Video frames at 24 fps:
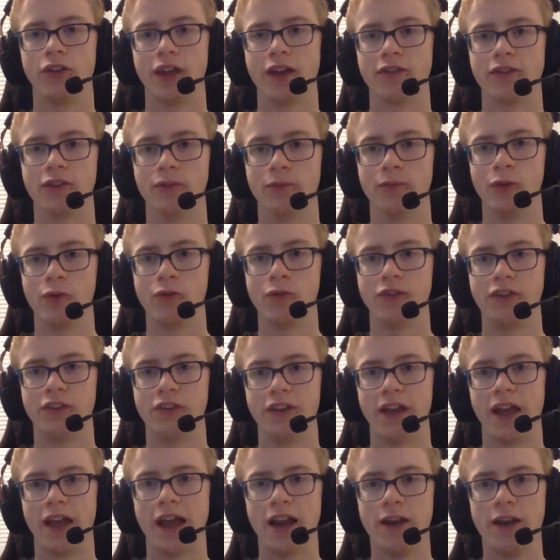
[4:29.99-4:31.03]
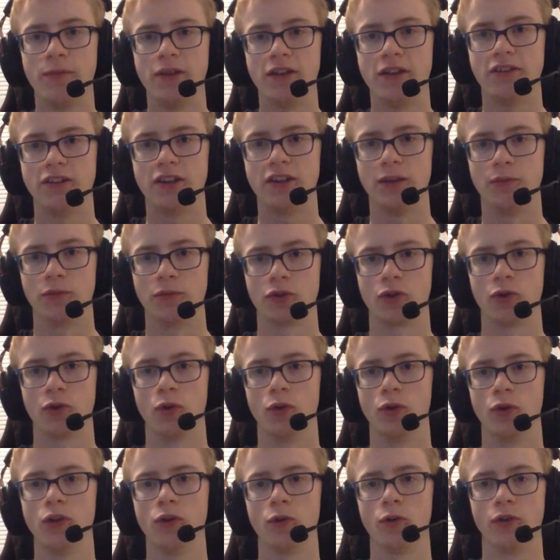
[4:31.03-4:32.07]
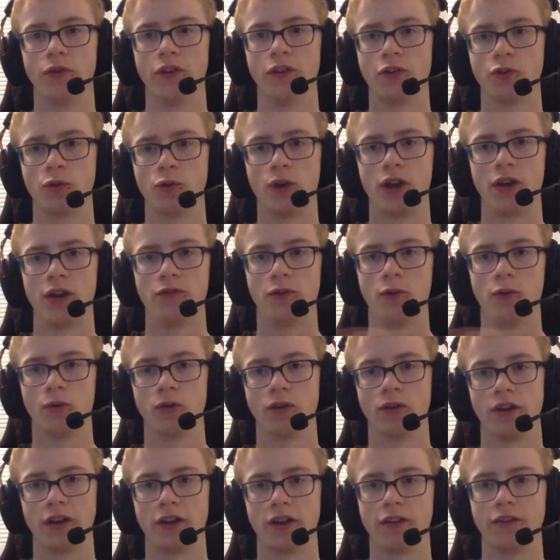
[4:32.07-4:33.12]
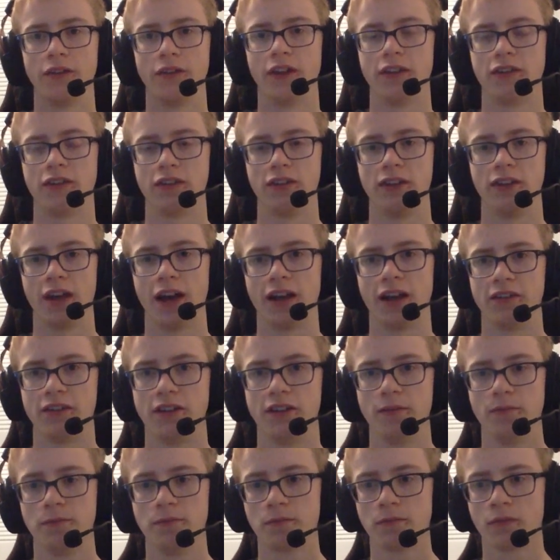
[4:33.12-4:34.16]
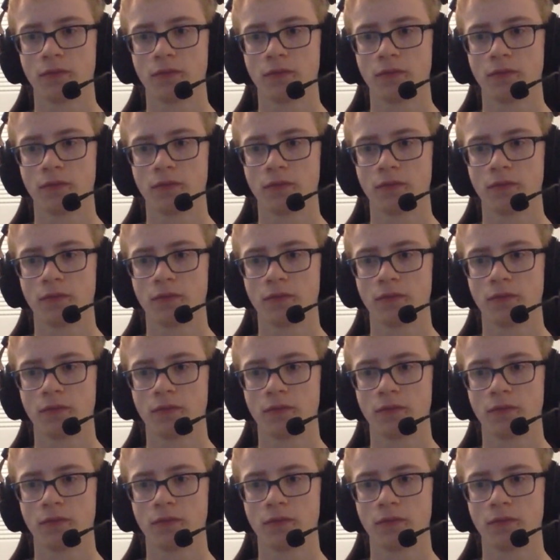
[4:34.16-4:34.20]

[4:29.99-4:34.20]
You have to move it to the enemy team's goal, or this way if you were like on the at team.